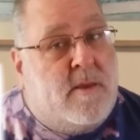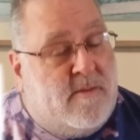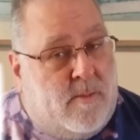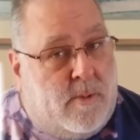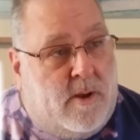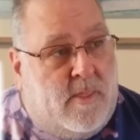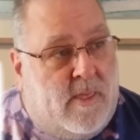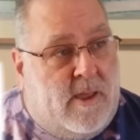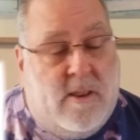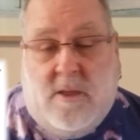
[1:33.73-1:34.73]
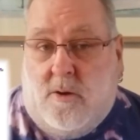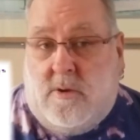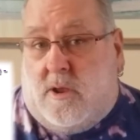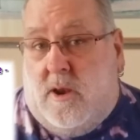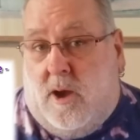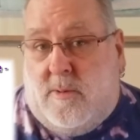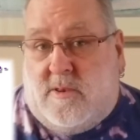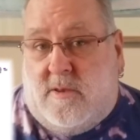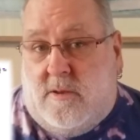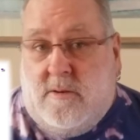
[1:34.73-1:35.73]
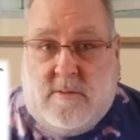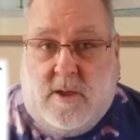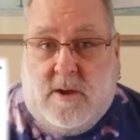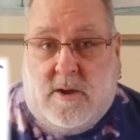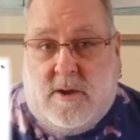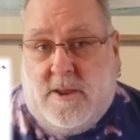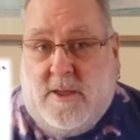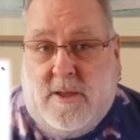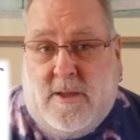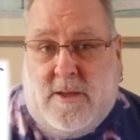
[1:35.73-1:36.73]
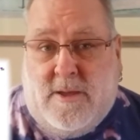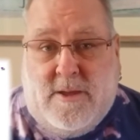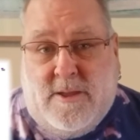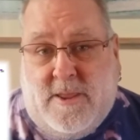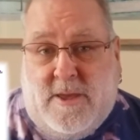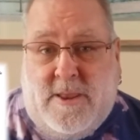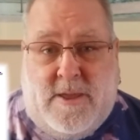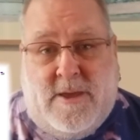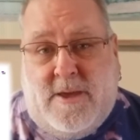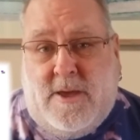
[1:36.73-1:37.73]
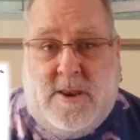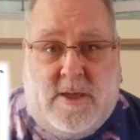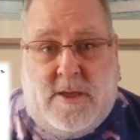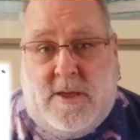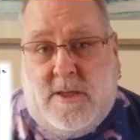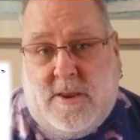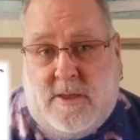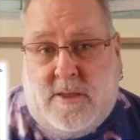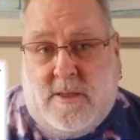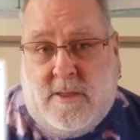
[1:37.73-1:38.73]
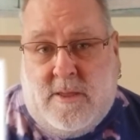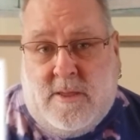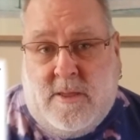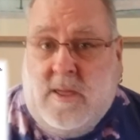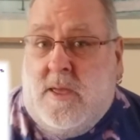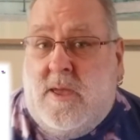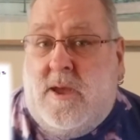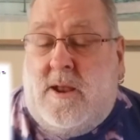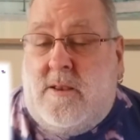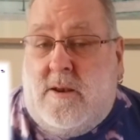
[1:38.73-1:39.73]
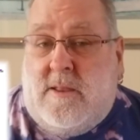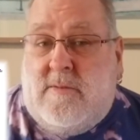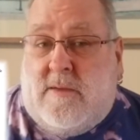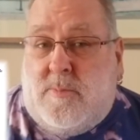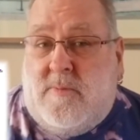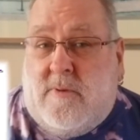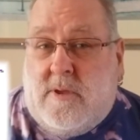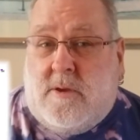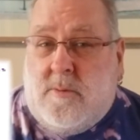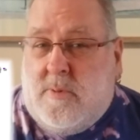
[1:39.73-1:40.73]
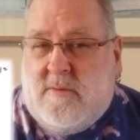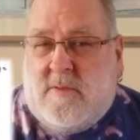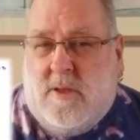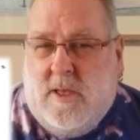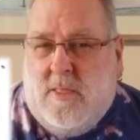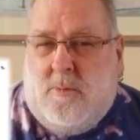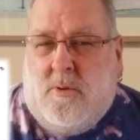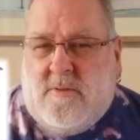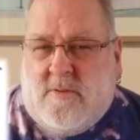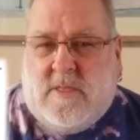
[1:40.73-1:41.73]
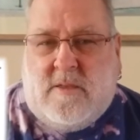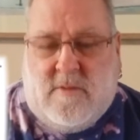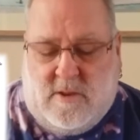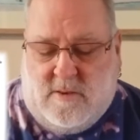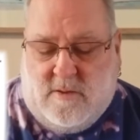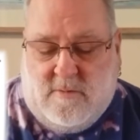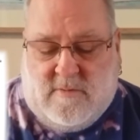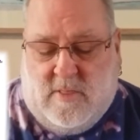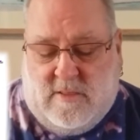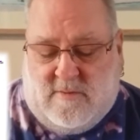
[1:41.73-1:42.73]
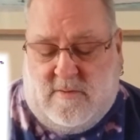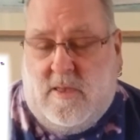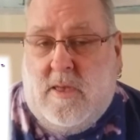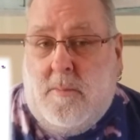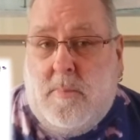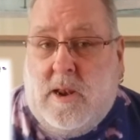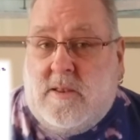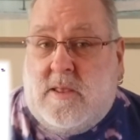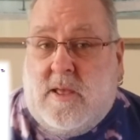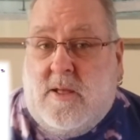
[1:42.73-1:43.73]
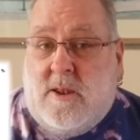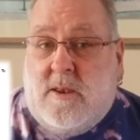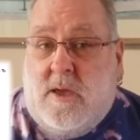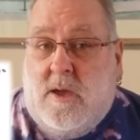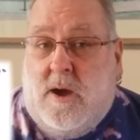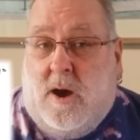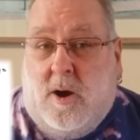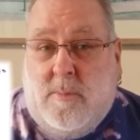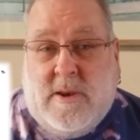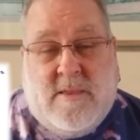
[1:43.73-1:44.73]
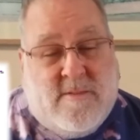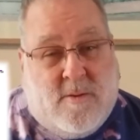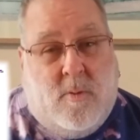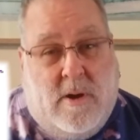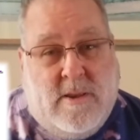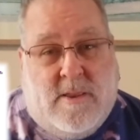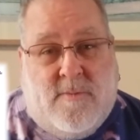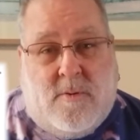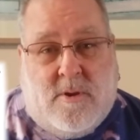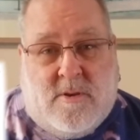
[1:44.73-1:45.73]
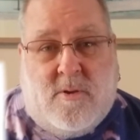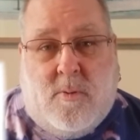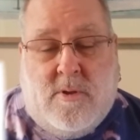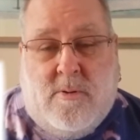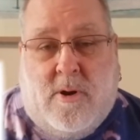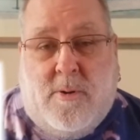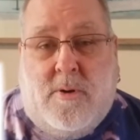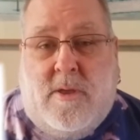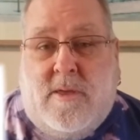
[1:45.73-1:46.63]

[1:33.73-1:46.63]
something like that, or you can hum a tune, da da da da da da. You don't even have to be very good because there are lots of things you can do. So that's melody and harmony is quite difficult to do on your own